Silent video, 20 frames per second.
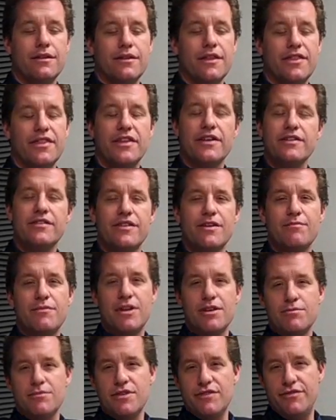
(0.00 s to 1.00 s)
The things that
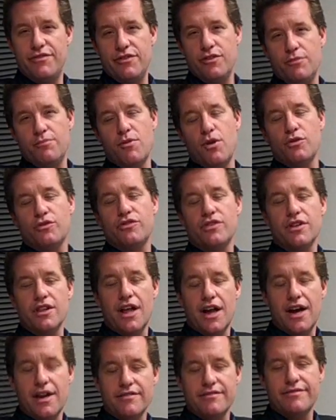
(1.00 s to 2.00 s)
make me feel most
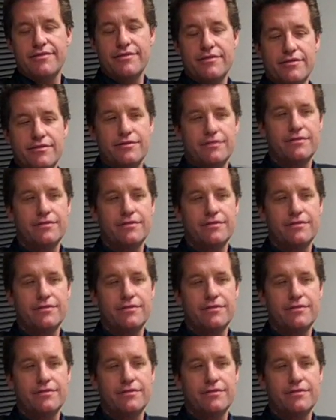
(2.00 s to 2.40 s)
alive,